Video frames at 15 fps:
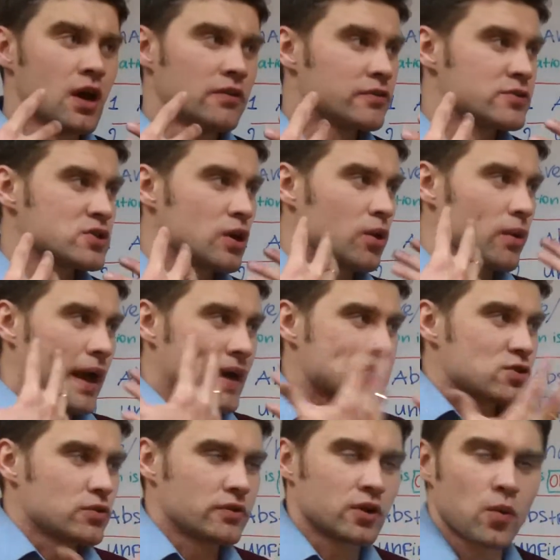There's no
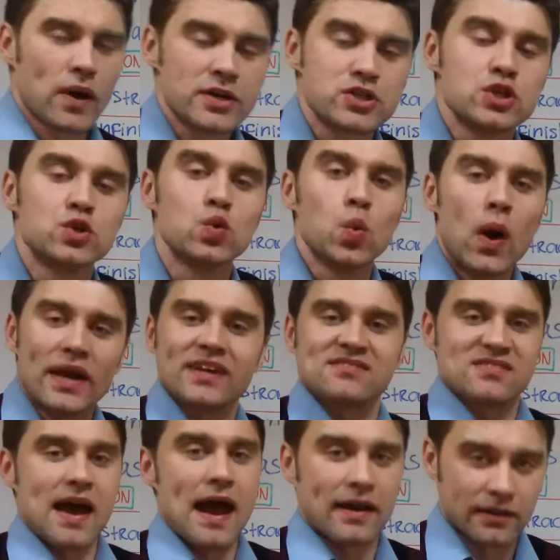answer to the question, when
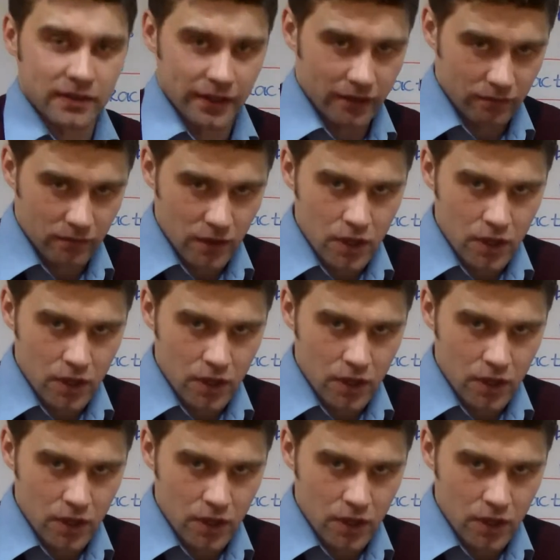exactly.